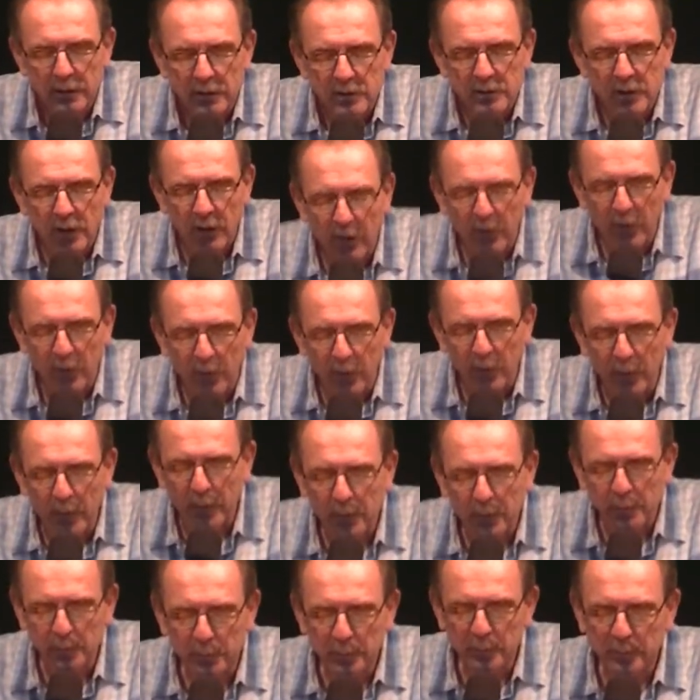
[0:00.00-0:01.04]
So
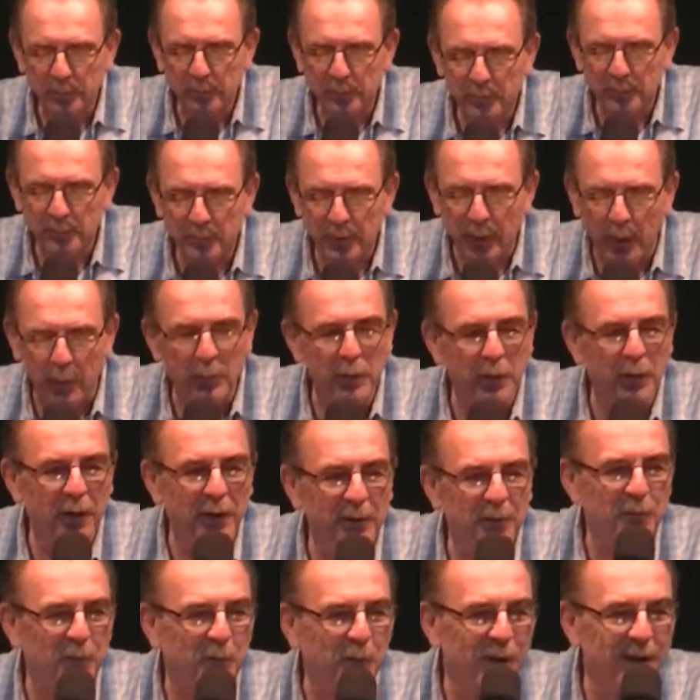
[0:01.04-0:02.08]
I'm
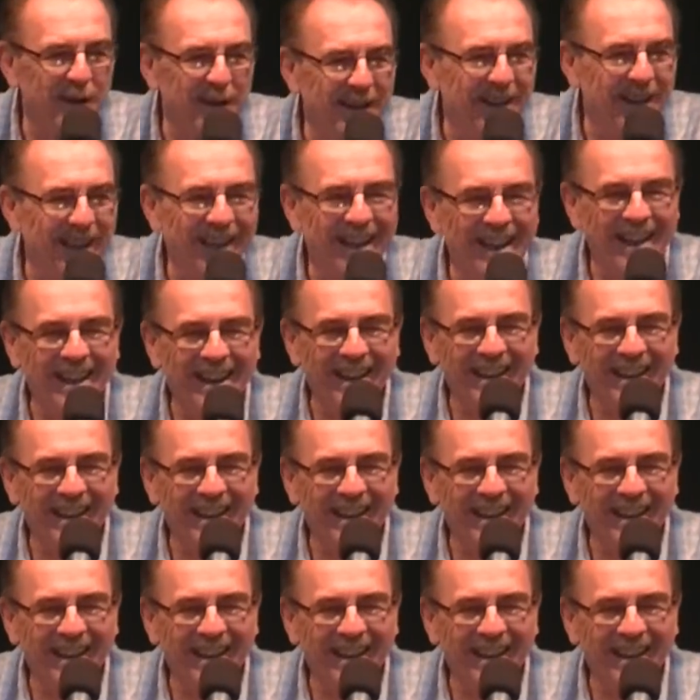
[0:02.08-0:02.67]
good for today.